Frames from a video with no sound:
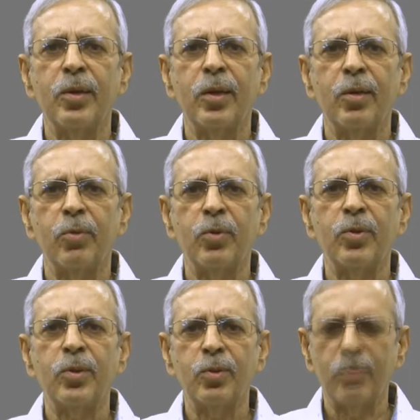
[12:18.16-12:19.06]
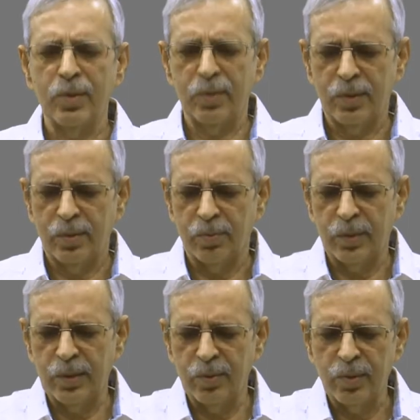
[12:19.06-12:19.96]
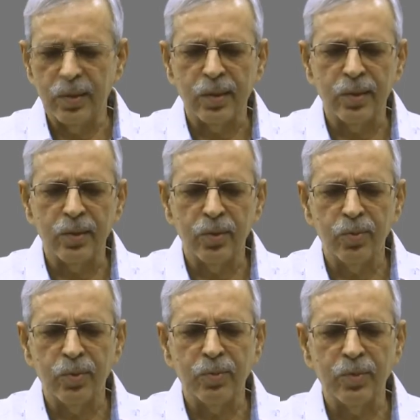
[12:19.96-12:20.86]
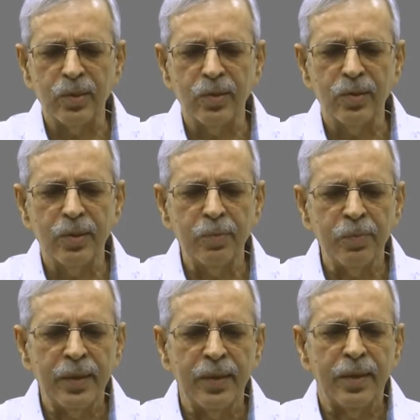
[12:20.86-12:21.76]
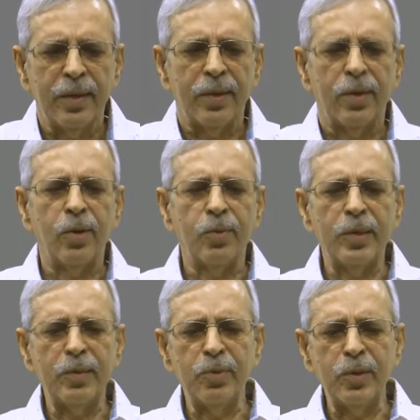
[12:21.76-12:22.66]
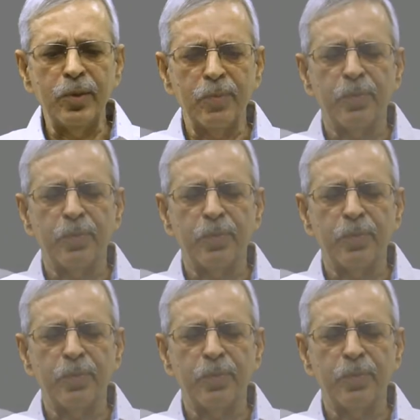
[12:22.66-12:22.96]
about the human behavior and the human beings. Now, when we